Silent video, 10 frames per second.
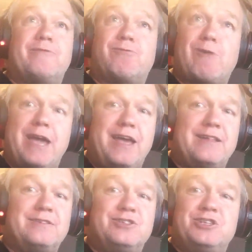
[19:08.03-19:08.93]
your
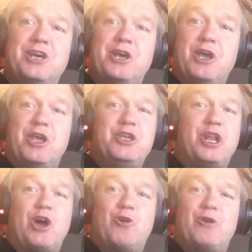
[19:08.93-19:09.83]
friends.
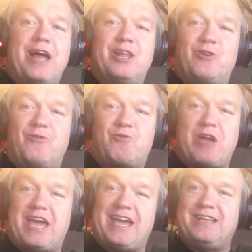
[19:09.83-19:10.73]
A little
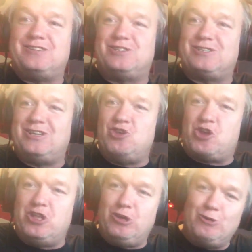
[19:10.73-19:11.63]
phrase you
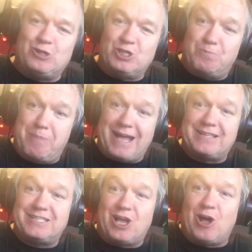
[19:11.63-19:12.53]
can use is
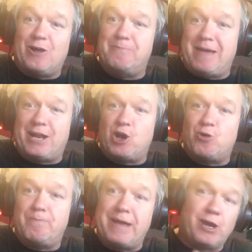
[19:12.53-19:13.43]
"bet on
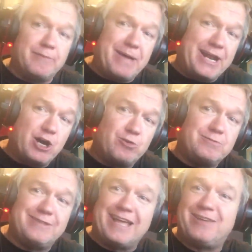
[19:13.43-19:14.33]
Beto." Bet on
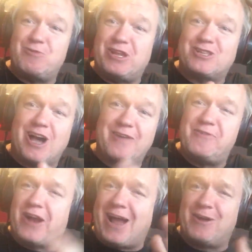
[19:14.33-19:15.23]
Beto. Like when
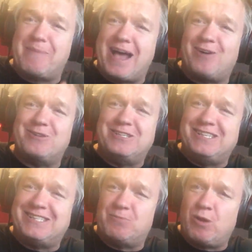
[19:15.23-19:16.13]
if you're out and about, you
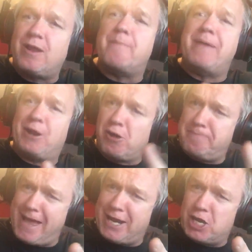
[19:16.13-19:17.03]
see someone, bet
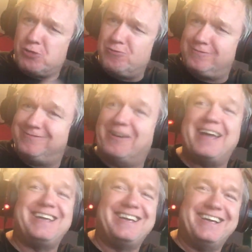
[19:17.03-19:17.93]
on Beto,
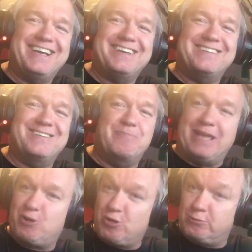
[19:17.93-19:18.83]
right?
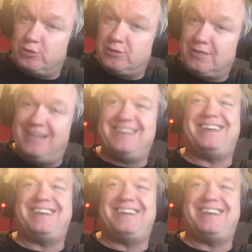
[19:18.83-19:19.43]
Beat Cruz.